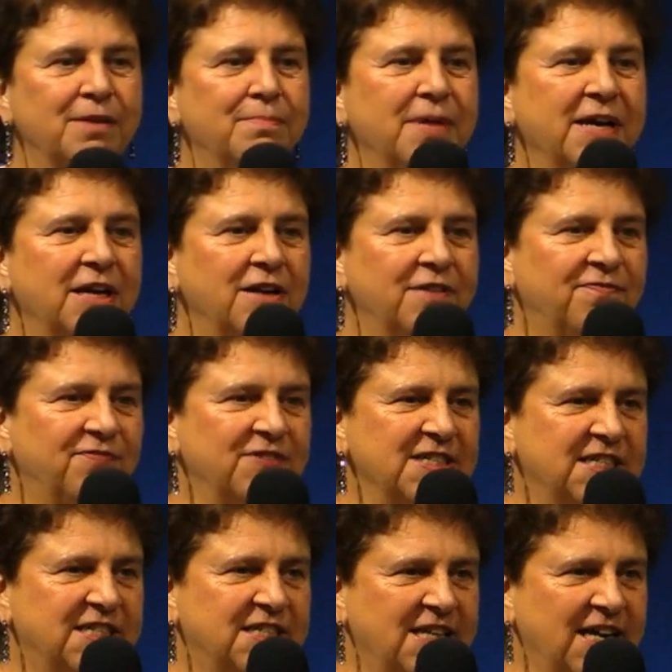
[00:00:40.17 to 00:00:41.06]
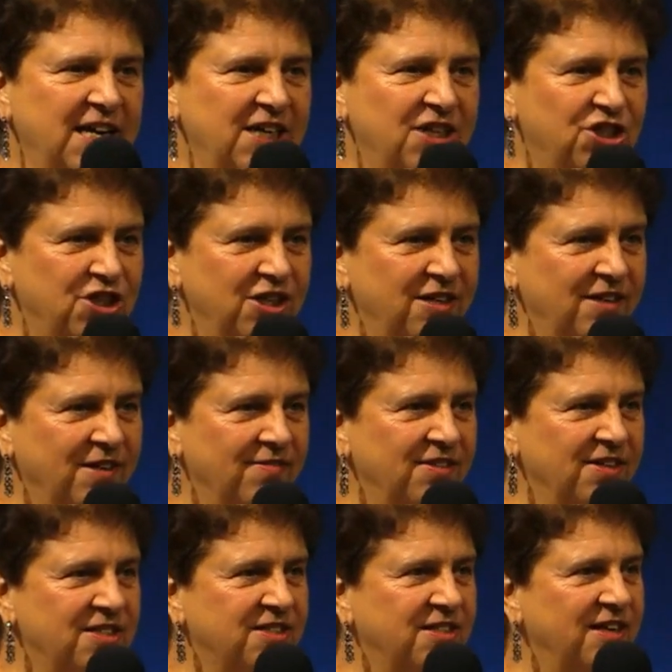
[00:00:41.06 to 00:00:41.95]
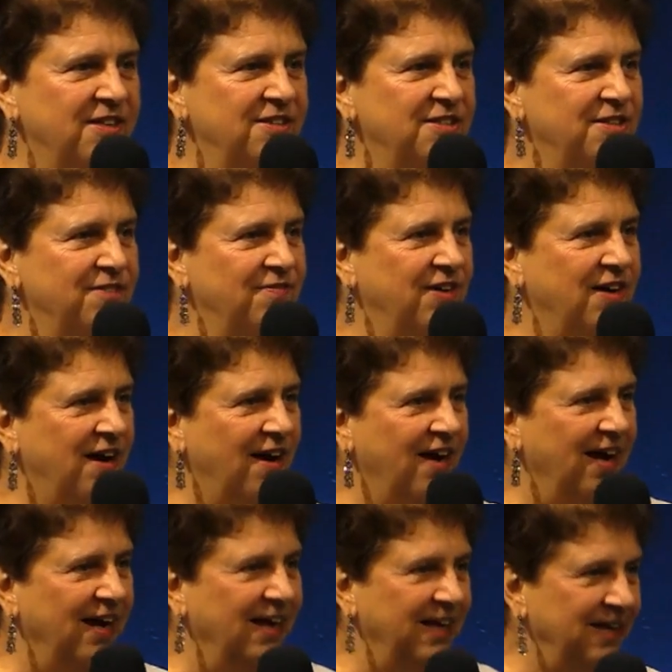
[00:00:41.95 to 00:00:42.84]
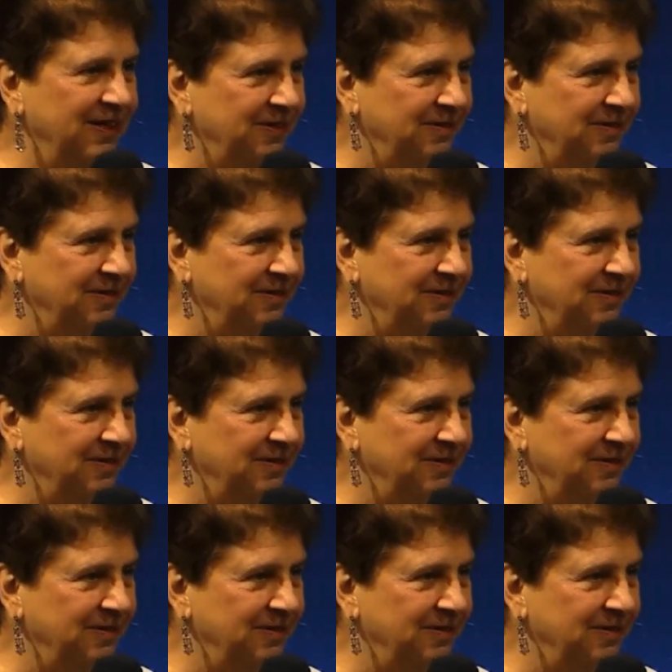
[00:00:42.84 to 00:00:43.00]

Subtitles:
manifestation of the sons of God.